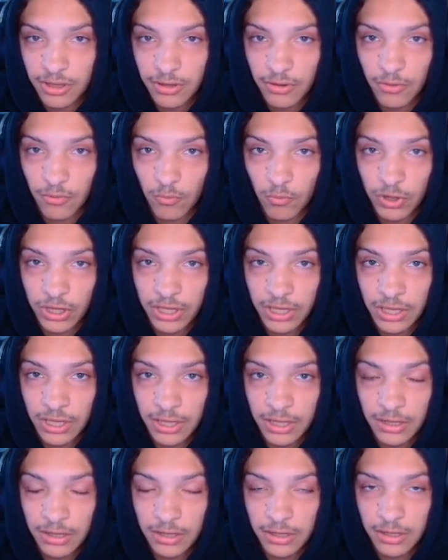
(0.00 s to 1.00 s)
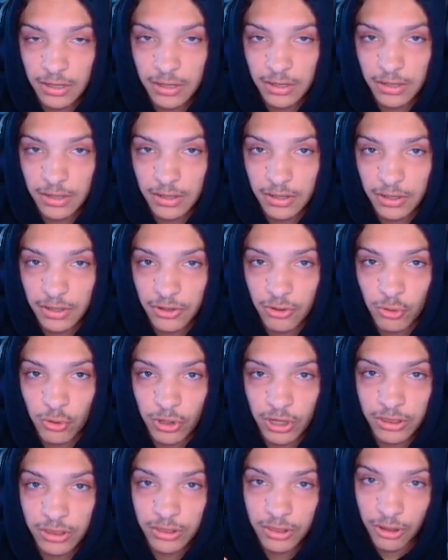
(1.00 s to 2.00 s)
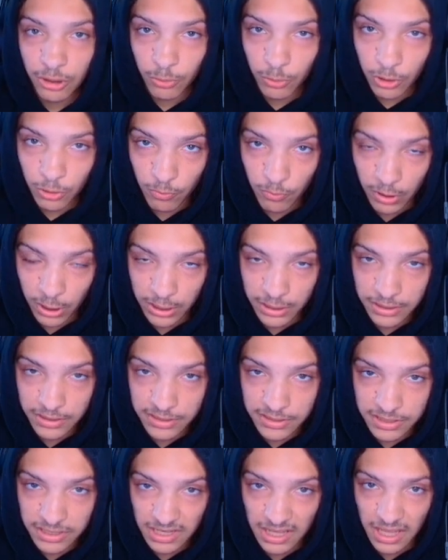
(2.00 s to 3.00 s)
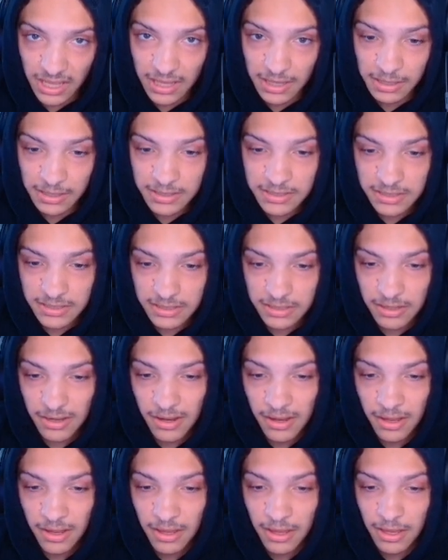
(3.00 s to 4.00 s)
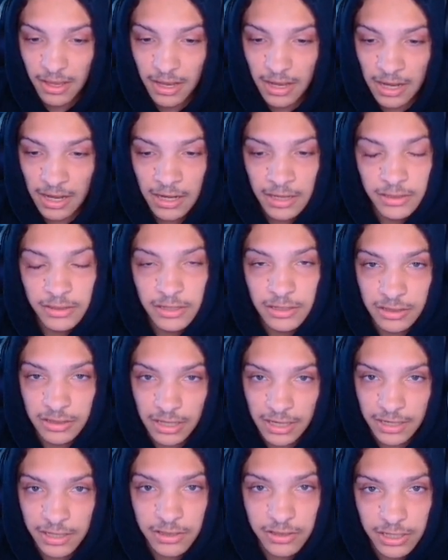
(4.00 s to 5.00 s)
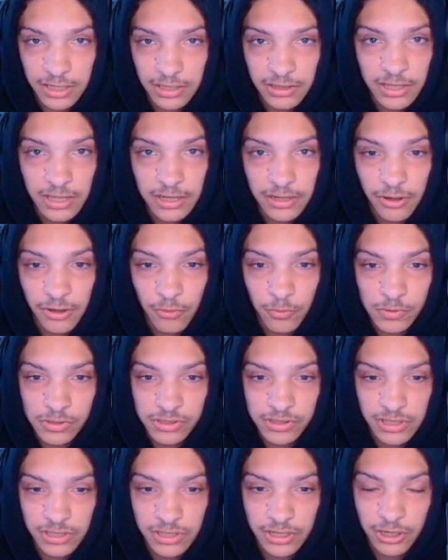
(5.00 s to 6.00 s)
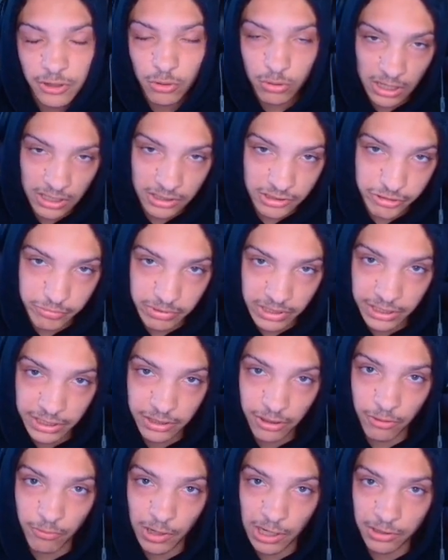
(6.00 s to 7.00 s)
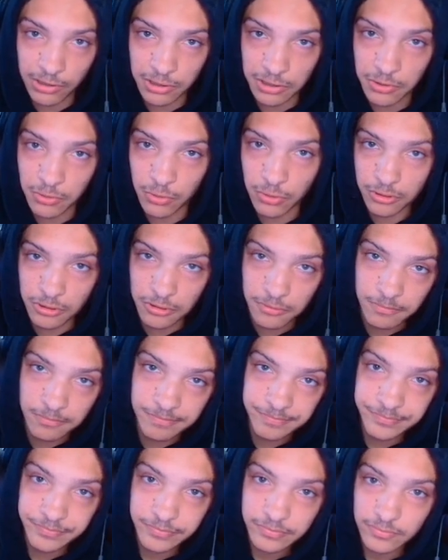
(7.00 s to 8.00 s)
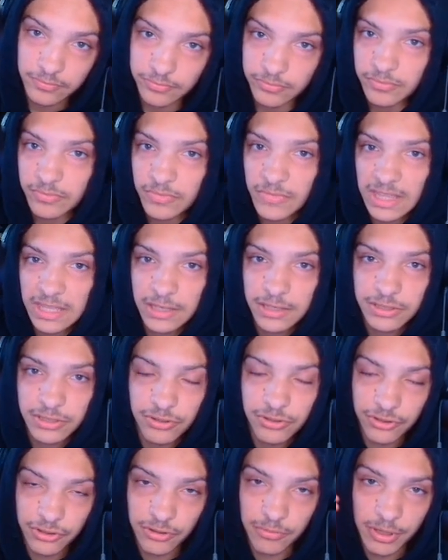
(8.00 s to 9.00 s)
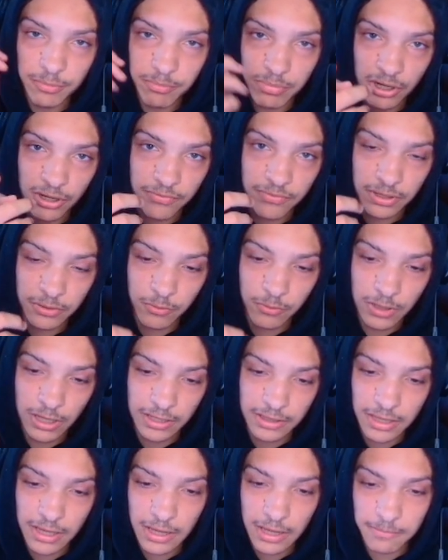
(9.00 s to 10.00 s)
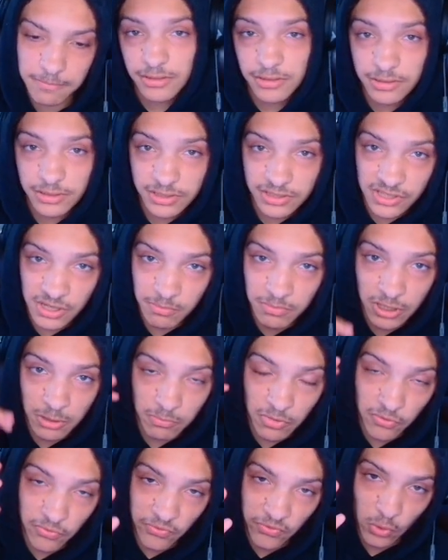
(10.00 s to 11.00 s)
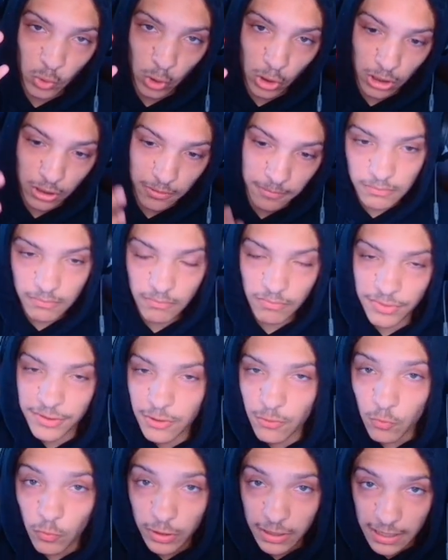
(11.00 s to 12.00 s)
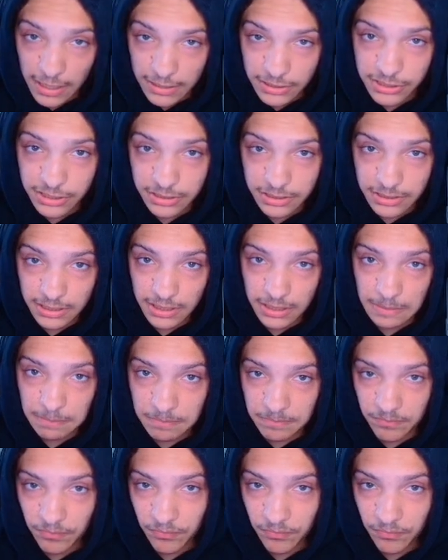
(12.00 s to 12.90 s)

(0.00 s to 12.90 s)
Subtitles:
when you're in lower ranks, it's highly likely that no one's going to crouch peek around a corner. So you'll be perfect like that. Tip number 4, reaction time.